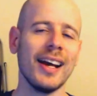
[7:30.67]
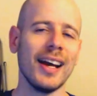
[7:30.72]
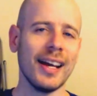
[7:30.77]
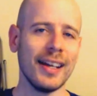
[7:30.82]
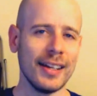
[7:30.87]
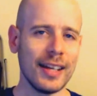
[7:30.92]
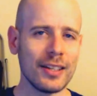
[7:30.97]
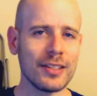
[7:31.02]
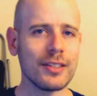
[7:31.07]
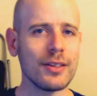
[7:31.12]

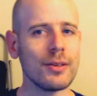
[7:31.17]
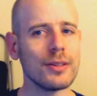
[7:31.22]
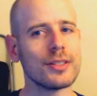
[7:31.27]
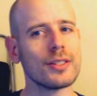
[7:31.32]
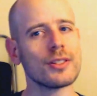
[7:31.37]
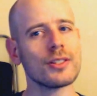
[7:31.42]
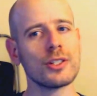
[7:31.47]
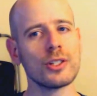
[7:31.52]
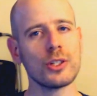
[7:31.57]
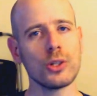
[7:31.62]
And yes, there
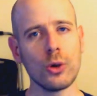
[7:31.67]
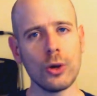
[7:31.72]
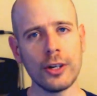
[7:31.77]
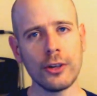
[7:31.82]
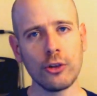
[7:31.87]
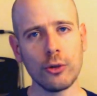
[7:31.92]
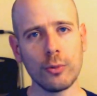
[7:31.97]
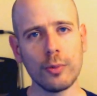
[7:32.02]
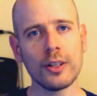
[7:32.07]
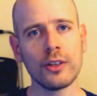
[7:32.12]
is a
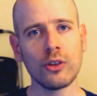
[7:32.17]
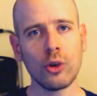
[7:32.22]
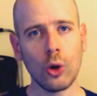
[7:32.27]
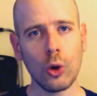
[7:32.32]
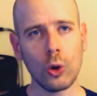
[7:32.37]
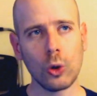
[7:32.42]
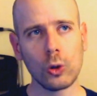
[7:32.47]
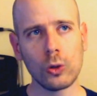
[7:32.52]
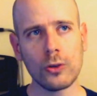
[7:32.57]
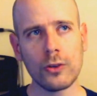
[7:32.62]
story to be
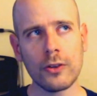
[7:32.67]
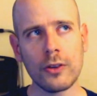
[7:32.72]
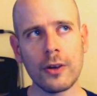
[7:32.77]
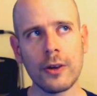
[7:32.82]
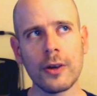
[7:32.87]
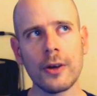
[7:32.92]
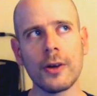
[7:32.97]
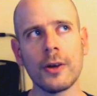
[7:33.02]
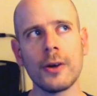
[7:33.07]
told,